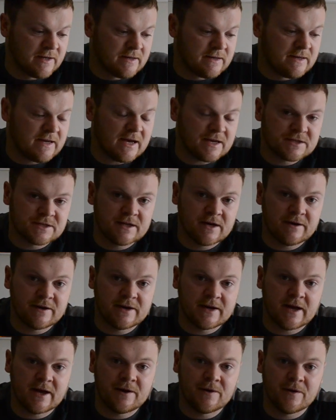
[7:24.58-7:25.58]
Let us know how
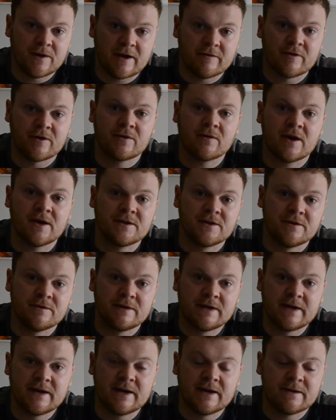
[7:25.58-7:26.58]
you're getting on. Have a great new
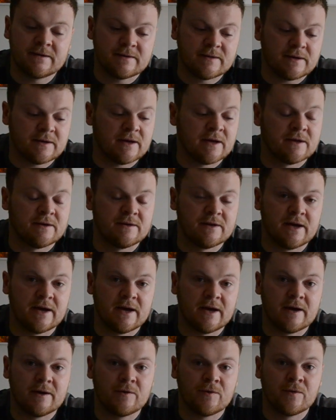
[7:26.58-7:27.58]
year, and
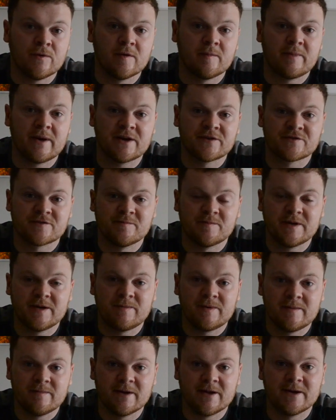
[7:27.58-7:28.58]
all the best from
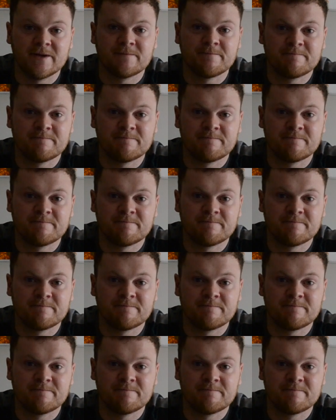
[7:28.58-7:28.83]
BP Milling.